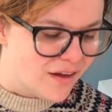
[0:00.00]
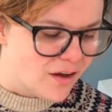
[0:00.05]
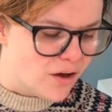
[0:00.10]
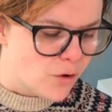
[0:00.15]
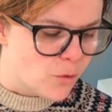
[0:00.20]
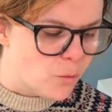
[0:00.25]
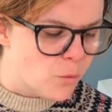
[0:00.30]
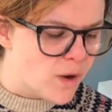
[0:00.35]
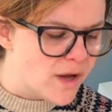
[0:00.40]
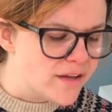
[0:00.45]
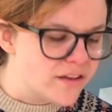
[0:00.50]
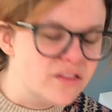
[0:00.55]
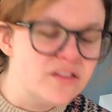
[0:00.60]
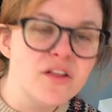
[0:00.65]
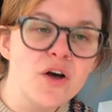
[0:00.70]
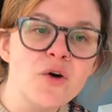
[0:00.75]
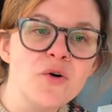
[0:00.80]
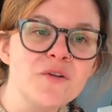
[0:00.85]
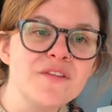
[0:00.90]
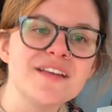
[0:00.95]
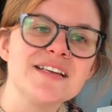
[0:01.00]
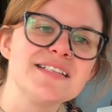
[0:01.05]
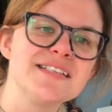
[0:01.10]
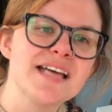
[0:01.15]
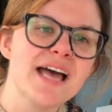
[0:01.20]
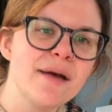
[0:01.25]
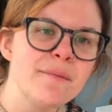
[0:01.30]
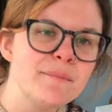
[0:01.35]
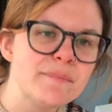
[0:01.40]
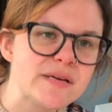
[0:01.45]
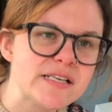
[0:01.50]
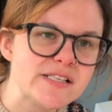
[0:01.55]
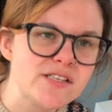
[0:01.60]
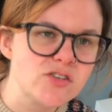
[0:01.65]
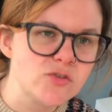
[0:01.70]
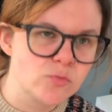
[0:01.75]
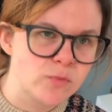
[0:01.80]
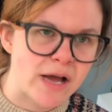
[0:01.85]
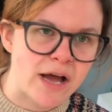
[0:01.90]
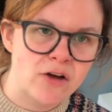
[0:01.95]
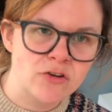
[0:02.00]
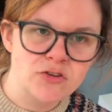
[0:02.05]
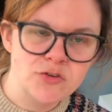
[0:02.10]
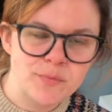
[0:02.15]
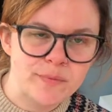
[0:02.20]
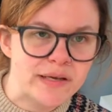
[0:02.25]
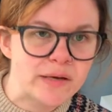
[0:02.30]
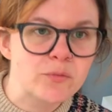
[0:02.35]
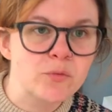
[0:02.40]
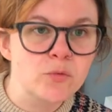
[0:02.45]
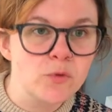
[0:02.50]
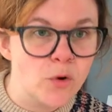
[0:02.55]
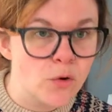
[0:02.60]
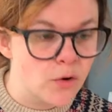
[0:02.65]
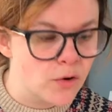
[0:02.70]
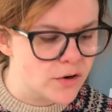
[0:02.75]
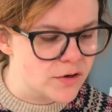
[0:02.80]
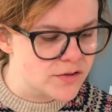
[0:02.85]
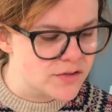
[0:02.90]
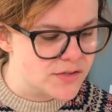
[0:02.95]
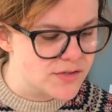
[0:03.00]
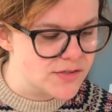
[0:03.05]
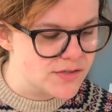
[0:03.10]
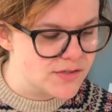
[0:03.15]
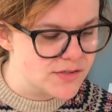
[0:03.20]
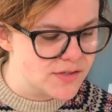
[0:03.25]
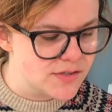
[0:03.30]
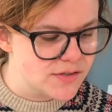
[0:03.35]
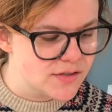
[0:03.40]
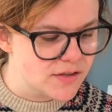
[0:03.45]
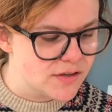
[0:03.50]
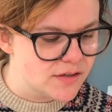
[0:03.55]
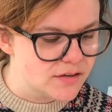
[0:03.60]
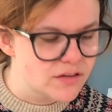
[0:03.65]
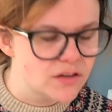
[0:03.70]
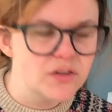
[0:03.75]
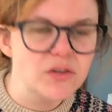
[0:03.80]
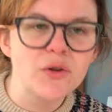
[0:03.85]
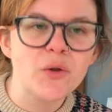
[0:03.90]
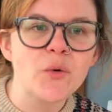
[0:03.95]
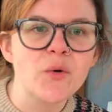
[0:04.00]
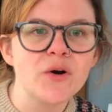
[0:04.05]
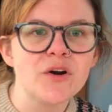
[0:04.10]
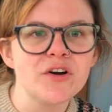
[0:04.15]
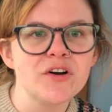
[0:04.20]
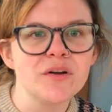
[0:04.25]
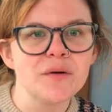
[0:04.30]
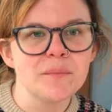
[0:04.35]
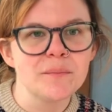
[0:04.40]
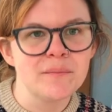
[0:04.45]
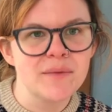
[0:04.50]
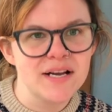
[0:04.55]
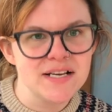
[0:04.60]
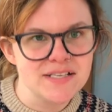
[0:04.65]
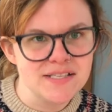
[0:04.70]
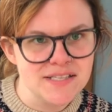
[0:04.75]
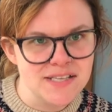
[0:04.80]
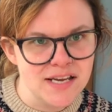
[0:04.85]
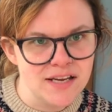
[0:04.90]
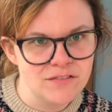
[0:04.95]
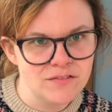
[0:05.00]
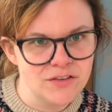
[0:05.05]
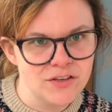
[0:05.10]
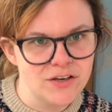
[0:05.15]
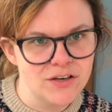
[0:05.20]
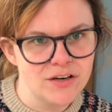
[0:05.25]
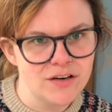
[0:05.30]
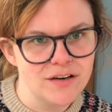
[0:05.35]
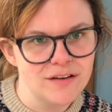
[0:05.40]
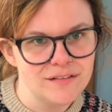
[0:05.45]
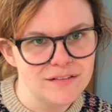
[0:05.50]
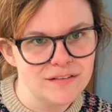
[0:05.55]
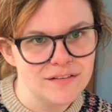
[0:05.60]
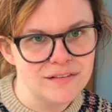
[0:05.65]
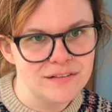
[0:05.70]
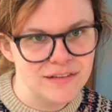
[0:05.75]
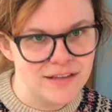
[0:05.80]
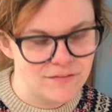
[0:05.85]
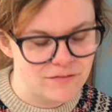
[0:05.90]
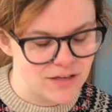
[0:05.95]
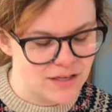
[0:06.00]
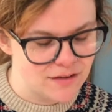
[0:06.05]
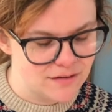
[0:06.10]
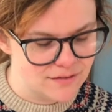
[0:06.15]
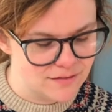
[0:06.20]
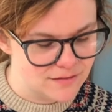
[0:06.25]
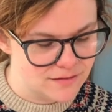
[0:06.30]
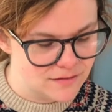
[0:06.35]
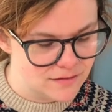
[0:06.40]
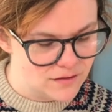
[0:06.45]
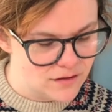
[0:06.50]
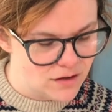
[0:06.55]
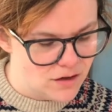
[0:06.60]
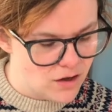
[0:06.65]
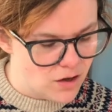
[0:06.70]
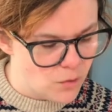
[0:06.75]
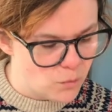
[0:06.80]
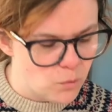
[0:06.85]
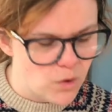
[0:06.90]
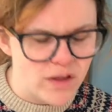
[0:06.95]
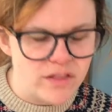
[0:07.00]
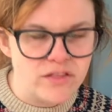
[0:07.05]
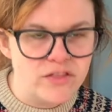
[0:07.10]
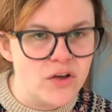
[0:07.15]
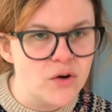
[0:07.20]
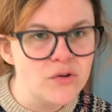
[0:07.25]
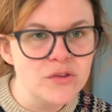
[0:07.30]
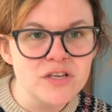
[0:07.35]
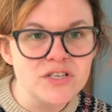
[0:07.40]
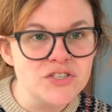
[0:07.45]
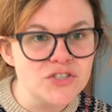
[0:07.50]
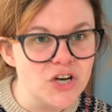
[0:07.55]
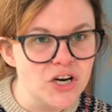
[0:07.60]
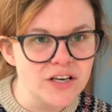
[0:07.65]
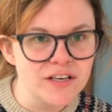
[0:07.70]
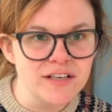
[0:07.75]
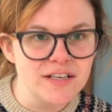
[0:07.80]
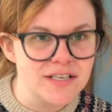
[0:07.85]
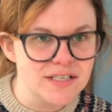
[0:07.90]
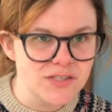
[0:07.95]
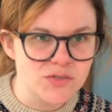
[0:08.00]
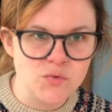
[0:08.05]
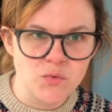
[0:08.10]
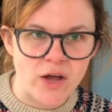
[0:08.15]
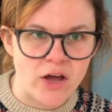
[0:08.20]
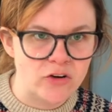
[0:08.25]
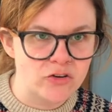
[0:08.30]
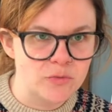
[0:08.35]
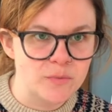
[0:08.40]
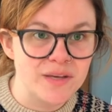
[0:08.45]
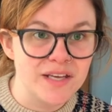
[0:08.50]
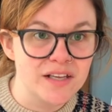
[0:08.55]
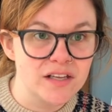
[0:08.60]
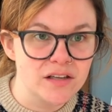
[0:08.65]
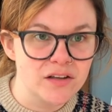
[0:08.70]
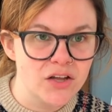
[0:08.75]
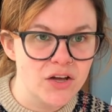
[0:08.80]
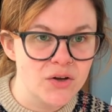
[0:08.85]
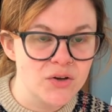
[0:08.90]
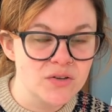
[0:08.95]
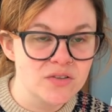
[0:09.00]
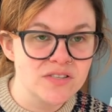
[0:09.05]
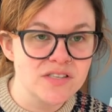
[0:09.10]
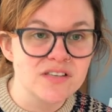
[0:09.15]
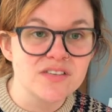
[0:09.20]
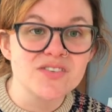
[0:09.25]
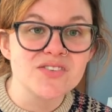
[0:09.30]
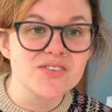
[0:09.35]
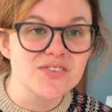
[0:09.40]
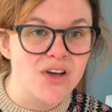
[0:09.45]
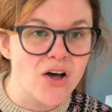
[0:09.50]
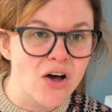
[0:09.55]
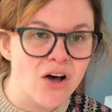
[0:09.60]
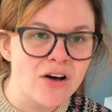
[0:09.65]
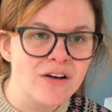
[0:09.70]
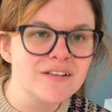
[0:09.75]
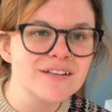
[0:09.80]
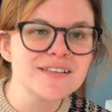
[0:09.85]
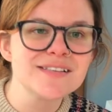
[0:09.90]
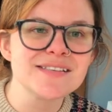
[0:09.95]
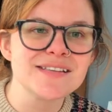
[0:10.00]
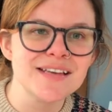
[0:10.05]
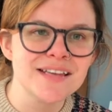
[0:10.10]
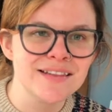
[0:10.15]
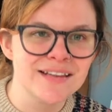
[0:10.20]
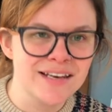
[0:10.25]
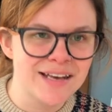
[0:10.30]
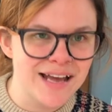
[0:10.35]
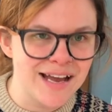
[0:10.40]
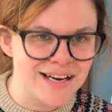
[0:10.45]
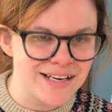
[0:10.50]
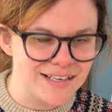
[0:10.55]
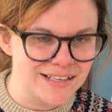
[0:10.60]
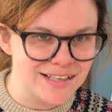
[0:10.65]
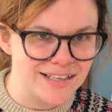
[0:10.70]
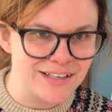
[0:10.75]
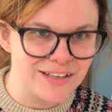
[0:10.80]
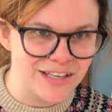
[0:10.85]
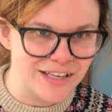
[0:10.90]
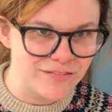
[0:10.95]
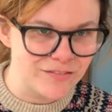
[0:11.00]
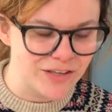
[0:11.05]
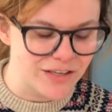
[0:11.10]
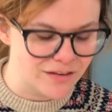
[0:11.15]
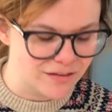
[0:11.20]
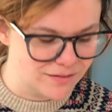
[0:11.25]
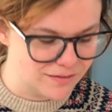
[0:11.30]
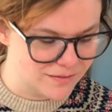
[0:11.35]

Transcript: What though the tempest round me roars, the Lord, my Savior, liveth. What though the darkness round me close, songs in the night he giveth.